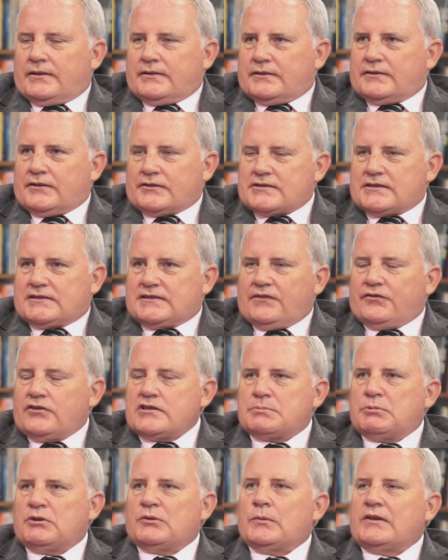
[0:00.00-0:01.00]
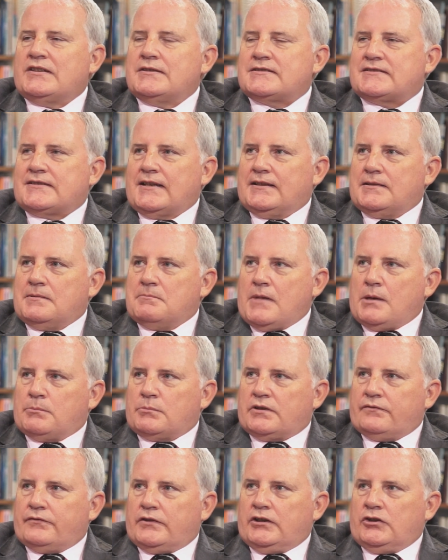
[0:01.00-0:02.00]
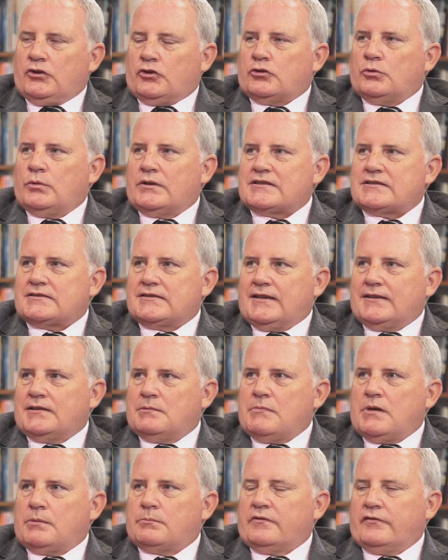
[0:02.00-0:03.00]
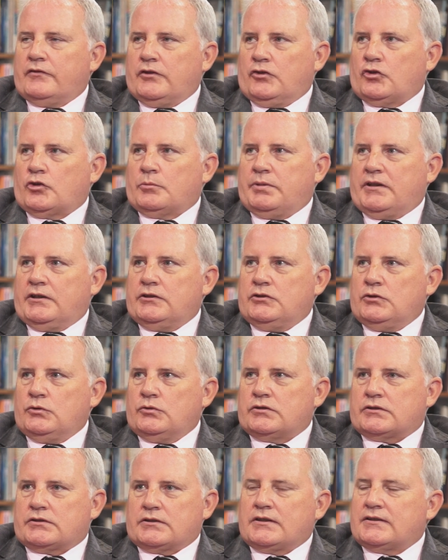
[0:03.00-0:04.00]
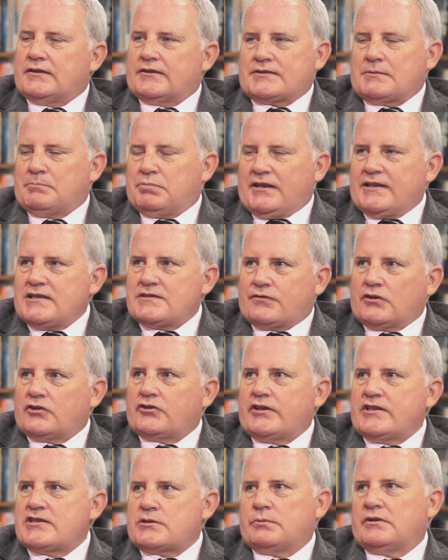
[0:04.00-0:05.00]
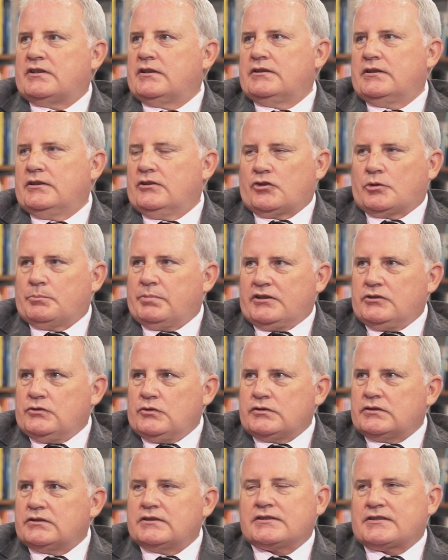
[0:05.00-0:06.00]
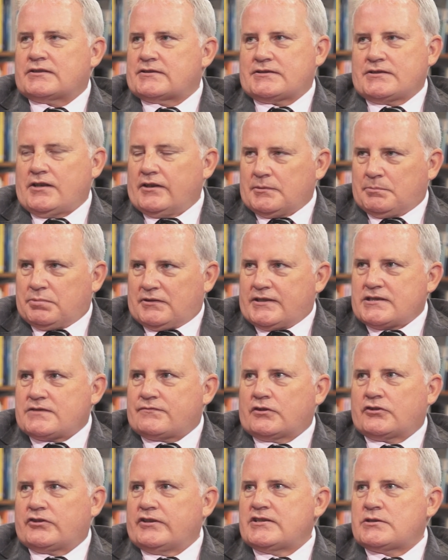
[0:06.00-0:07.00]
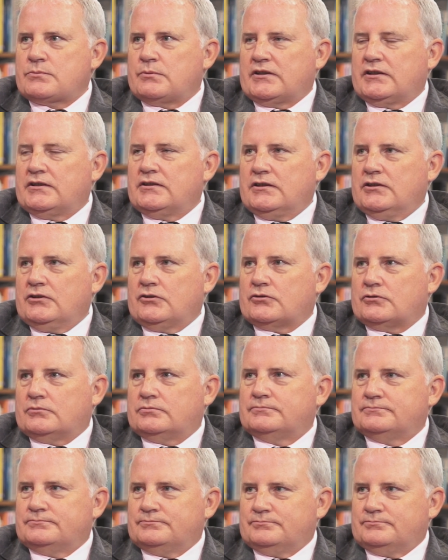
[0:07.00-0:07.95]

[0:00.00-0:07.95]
There's a difference between staying a member of the euro and staying a member of the European Union. There's a place for Greece within the European Union. There's not a place for Greece within the euro.